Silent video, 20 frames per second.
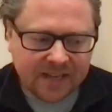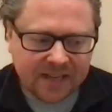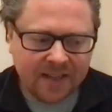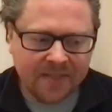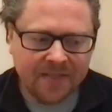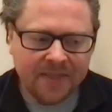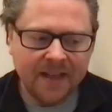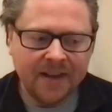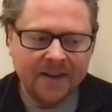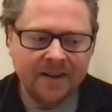
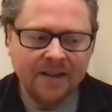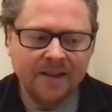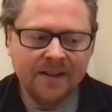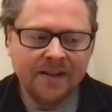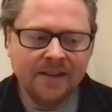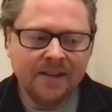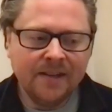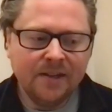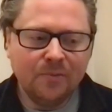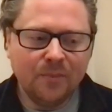And then
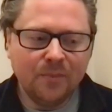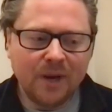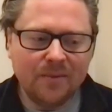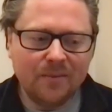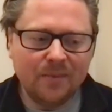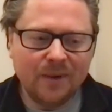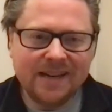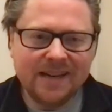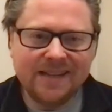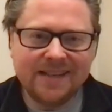my
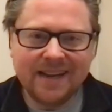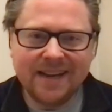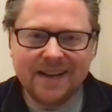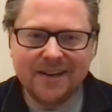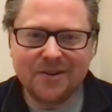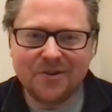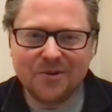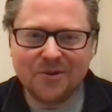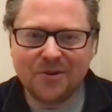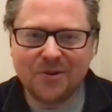my
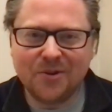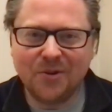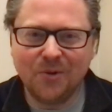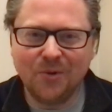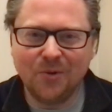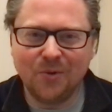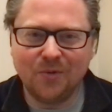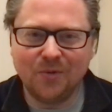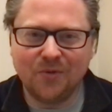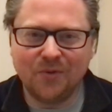dad got a
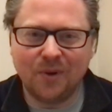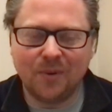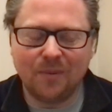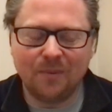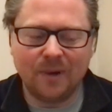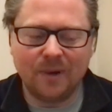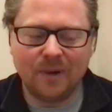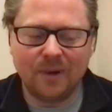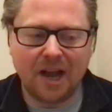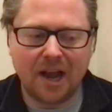call
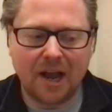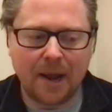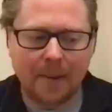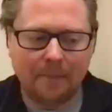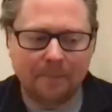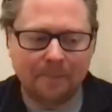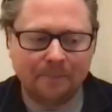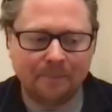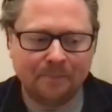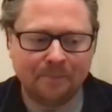from.
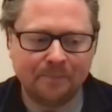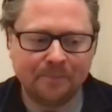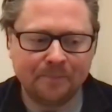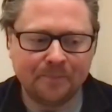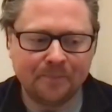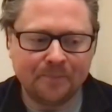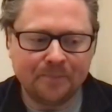Um,